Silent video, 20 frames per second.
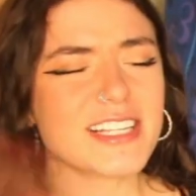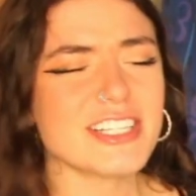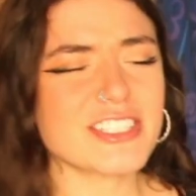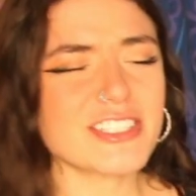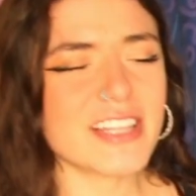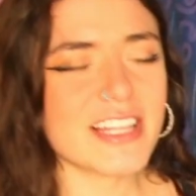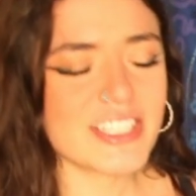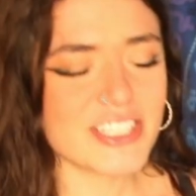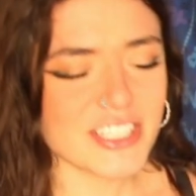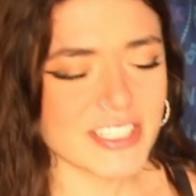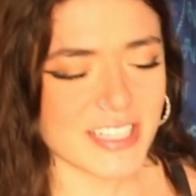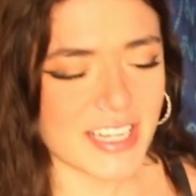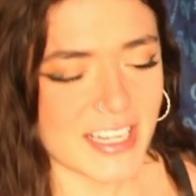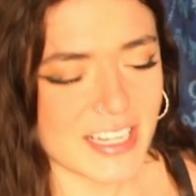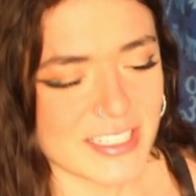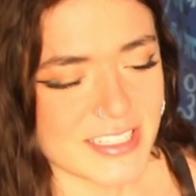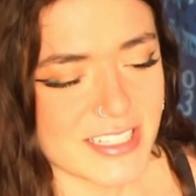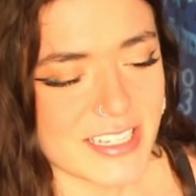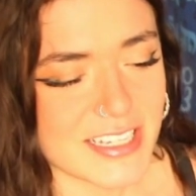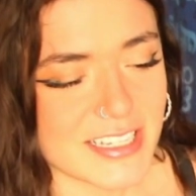let's, let's just
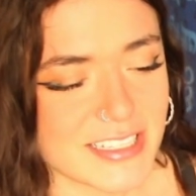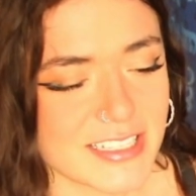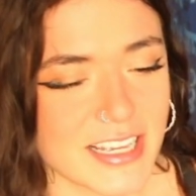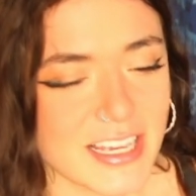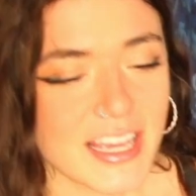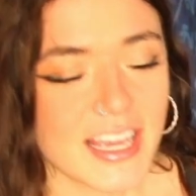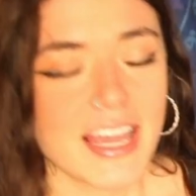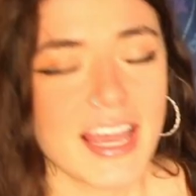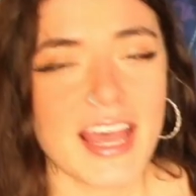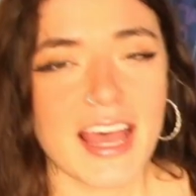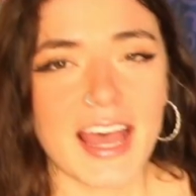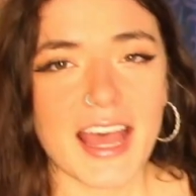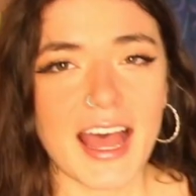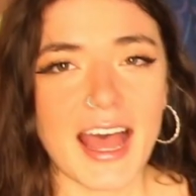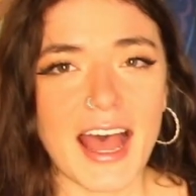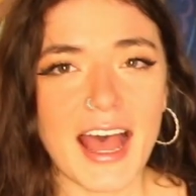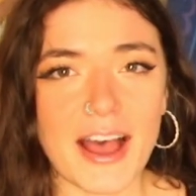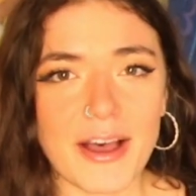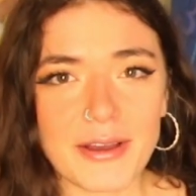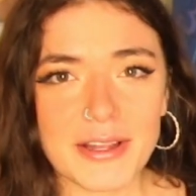get into this.
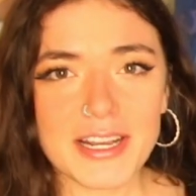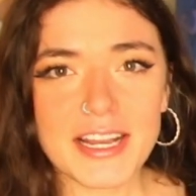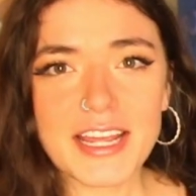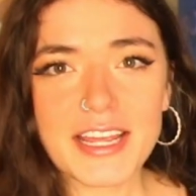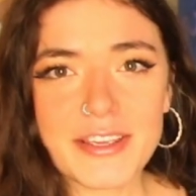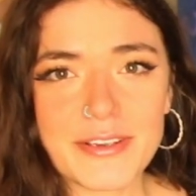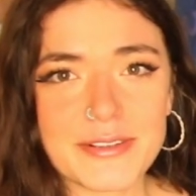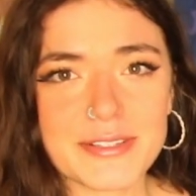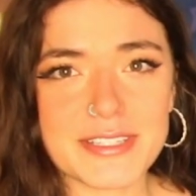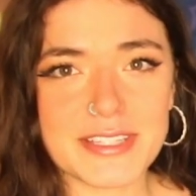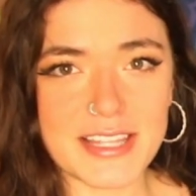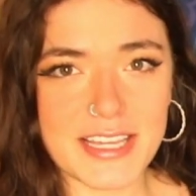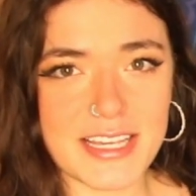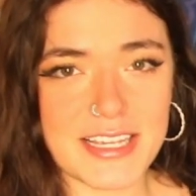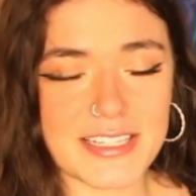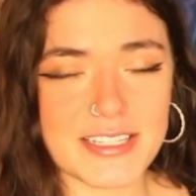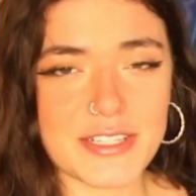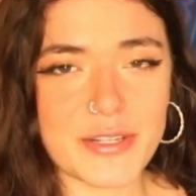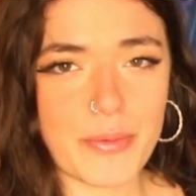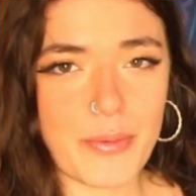How did I use
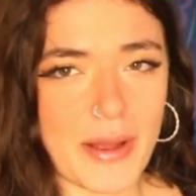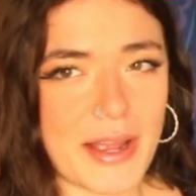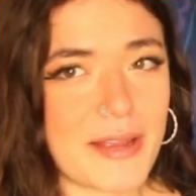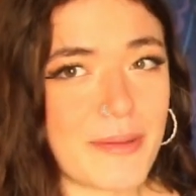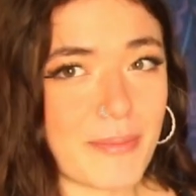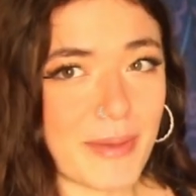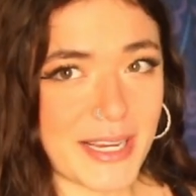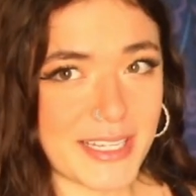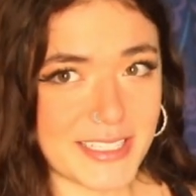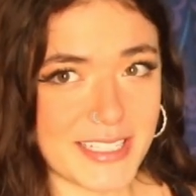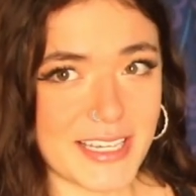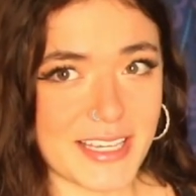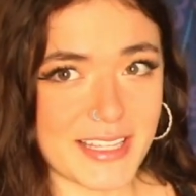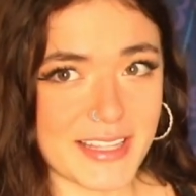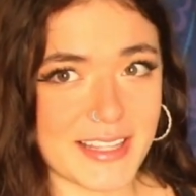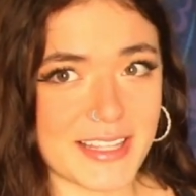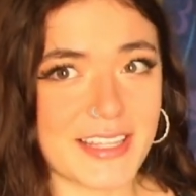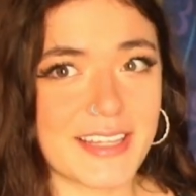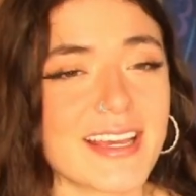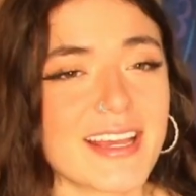this to whiten my teeth?